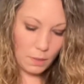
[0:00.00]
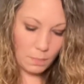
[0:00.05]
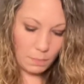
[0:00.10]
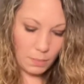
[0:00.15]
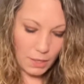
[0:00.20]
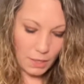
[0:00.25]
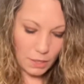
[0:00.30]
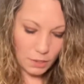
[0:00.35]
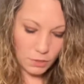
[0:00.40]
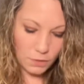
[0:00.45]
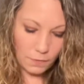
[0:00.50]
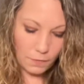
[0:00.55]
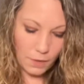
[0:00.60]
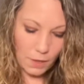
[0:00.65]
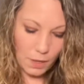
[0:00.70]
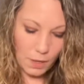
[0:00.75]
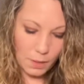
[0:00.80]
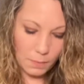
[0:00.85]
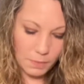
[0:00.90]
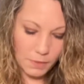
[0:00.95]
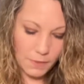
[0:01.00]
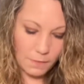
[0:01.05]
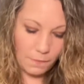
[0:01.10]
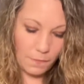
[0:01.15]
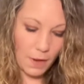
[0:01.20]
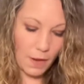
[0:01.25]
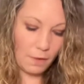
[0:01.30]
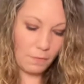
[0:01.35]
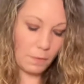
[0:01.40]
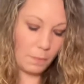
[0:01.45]
Page of Cups,
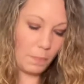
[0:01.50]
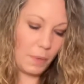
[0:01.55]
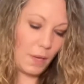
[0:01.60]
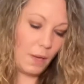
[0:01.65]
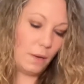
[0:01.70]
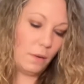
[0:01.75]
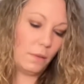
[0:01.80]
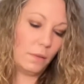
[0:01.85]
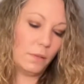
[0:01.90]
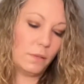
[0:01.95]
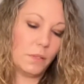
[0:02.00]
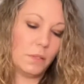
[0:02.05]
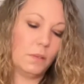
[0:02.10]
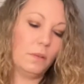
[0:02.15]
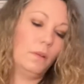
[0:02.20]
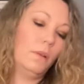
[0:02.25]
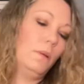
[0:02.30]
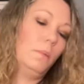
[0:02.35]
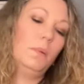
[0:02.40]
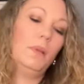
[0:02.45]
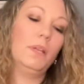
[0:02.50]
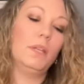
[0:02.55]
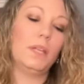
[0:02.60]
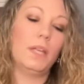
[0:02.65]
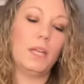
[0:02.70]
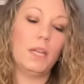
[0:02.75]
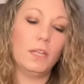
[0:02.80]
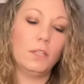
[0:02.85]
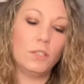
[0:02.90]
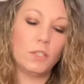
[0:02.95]
Five of Pentacles. There could have been an
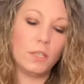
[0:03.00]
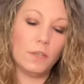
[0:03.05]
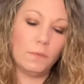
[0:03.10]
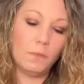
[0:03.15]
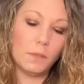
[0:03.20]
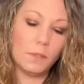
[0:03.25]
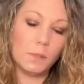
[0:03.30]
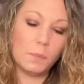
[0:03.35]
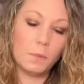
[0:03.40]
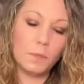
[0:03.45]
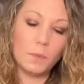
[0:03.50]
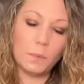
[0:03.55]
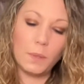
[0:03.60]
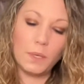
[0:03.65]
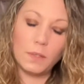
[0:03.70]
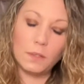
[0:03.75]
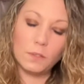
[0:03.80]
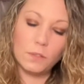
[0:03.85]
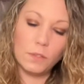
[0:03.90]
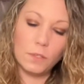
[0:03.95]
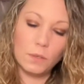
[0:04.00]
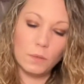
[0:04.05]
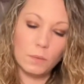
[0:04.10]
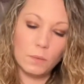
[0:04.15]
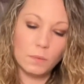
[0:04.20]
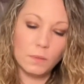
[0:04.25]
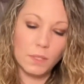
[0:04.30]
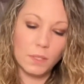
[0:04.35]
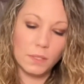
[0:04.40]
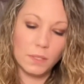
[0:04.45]
age difference between the two.
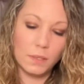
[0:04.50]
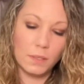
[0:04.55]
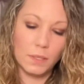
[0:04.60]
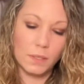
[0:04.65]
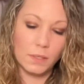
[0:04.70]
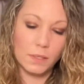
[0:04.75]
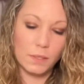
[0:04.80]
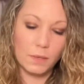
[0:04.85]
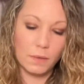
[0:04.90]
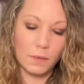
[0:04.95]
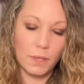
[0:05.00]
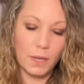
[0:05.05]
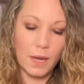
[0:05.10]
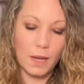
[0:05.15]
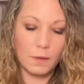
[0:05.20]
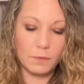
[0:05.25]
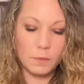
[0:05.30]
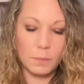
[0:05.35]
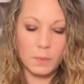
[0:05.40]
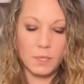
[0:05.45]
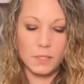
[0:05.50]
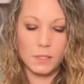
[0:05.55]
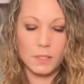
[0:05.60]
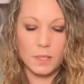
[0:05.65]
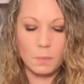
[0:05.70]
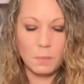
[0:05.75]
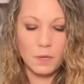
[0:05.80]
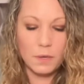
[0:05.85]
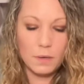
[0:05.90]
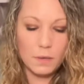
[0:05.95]
Doesn't necessarily have to be.
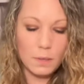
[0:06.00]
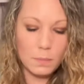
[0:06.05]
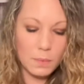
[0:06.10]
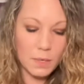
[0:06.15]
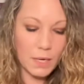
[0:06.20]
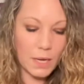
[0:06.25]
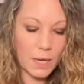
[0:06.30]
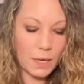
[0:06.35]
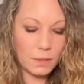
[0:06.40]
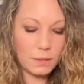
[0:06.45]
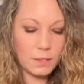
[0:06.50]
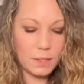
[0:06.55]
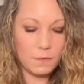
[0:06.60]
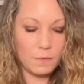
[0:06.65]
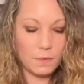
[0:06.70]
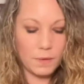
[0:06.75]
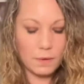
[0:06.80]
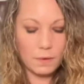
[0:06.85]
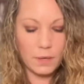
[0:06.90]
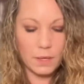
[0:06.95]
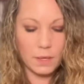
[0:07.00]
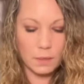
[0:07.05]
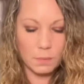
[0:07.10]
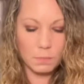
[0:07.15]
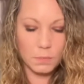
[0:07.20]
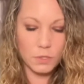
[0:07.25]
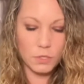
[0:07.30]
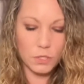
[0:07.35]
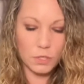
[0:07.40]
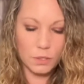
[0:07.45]
Someone could have been acting very
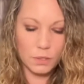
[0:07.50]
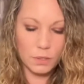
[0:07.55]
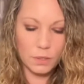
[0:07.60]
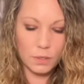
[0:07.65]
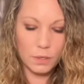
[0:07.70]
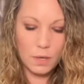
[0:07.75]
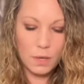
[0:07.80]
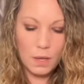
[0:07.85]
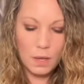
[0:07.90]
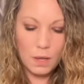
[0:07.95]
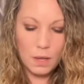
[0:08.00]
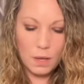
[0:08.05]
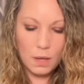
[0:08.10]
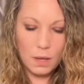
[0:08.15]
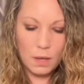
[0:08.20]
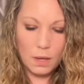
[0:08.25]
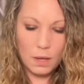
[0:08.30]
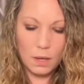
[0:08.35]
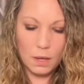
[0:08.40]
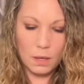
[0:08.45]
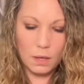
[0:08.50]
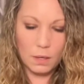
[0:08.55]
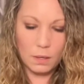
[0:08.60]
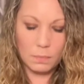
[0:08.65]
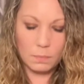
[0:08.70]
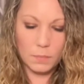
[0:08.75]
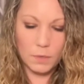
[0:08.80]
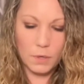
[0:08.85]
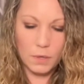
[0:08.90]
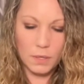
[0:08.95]
immature.
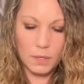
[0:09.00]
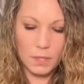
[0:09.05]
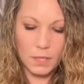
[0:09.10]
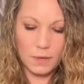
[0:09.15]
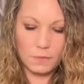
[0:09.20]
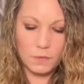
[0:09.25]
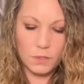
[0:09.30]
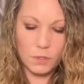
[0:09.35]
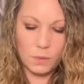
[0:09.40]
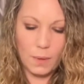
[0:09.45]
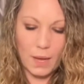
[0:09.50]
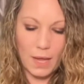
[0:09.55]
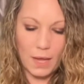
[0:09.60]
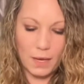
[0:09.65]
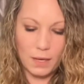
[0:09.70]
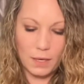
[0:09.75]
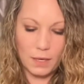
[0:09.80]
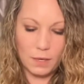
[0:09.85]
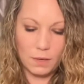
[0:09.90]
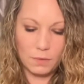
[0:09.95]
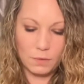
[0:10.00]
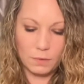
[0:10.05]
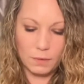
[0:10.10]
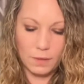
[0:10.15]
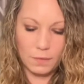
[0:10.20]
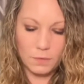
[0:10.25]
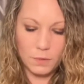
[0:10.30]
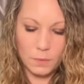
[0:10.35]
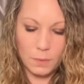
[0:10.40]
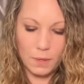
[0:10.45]
Could have left you hanging or
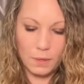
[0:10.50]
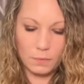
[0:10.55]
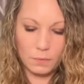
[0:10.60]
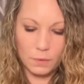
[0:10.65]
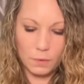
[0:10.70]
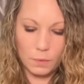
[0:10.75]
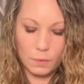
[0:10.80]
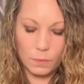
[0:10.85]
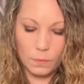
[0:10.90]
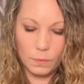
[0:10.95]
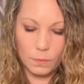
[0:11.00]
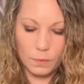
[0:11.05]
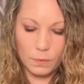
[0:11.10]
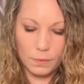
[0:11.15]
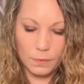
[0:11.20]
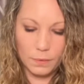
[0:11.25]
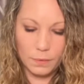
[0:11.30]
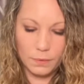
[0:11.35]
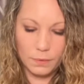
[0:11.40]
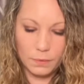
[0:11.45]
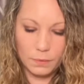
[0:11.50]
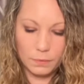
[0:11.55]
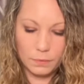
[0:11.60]
left you out in the cold.